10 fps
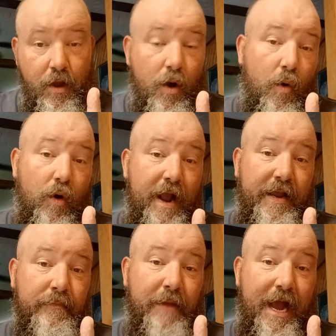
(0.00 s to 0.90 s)
or I
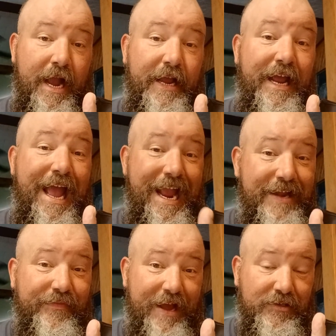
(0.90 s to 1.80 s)
can buy an
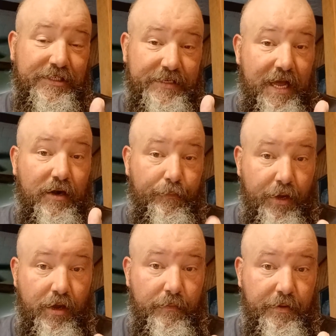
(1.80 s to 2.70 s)
$8,000
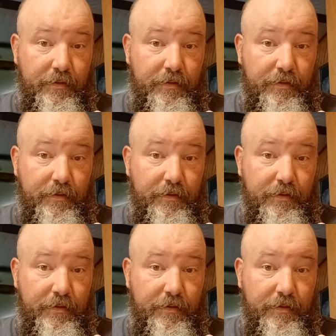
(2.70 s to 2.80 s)
pump